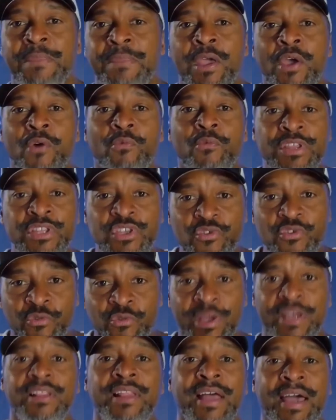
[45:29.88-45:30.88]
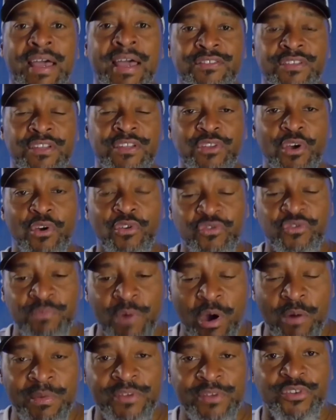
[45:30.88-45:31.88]
When you realize that those
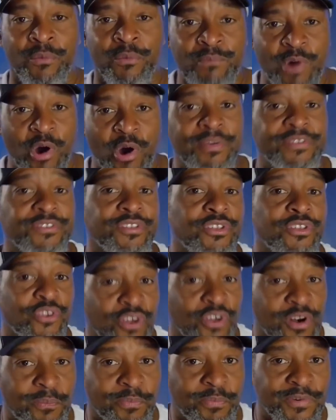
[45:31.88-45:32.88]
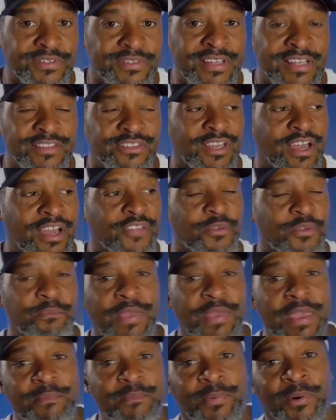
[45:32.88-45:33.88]
moments are moments that you're going to present to other
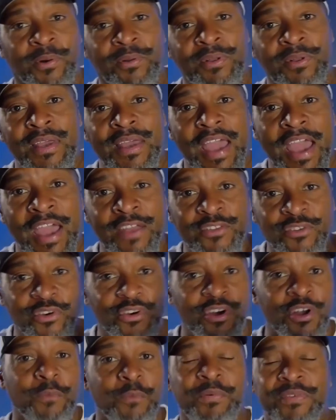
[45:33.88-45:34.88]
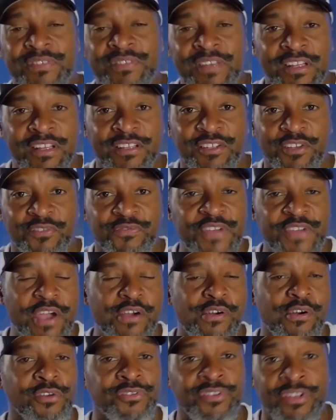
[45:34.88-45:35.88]
people, and you're going to present it to
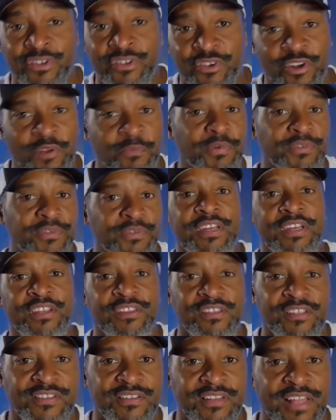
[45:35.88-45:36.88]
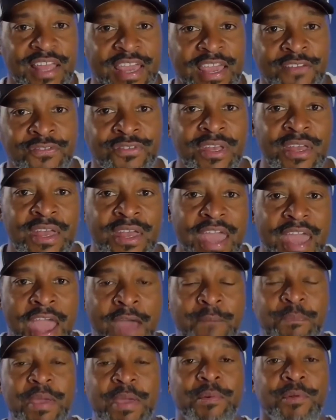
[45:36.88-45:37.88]
pharaohs, and you're going to present it to slaves,
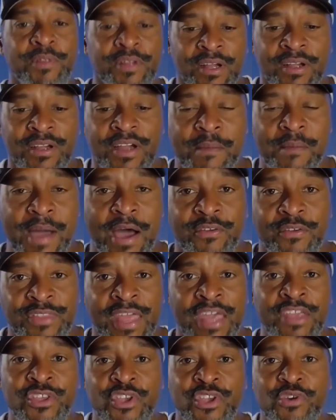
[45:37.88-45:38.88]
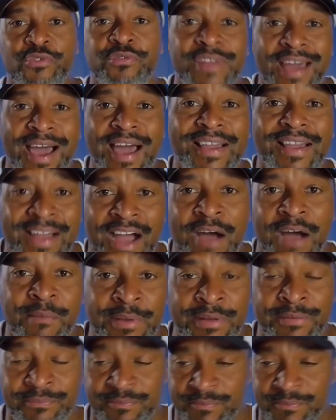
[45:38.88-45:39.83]
and people are going to come out that you're not common,